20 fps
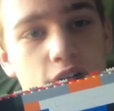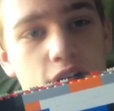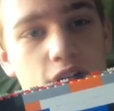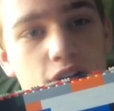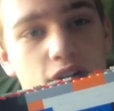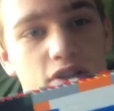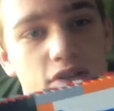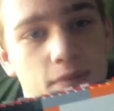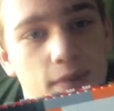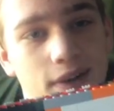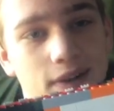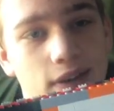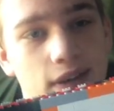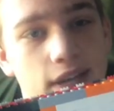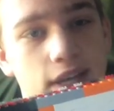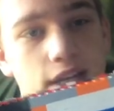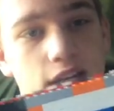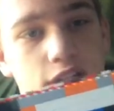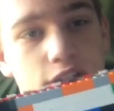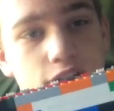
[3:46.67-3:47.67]
here is about
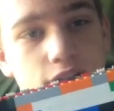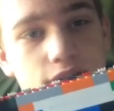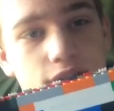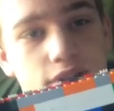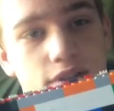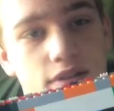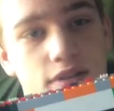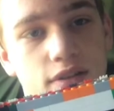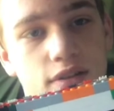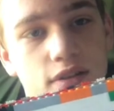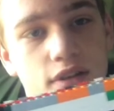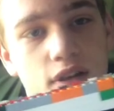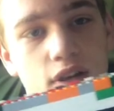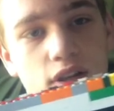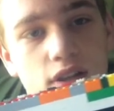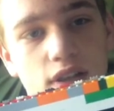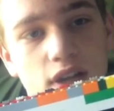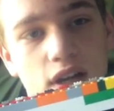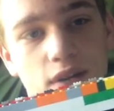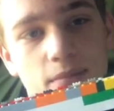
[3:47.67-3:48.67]
8 inches.
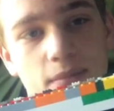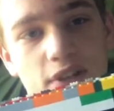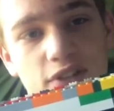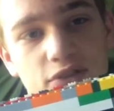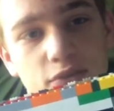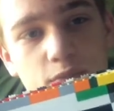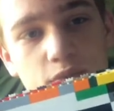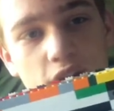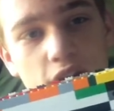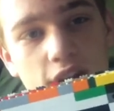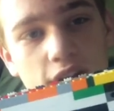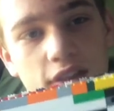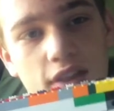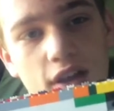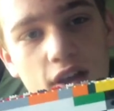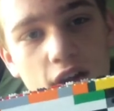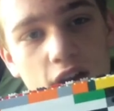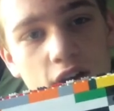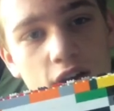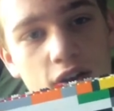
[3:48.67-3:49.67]
Got a muzzle brake
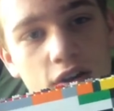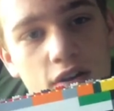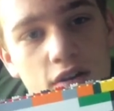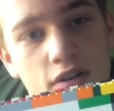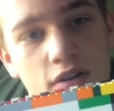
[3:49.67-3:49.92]
there.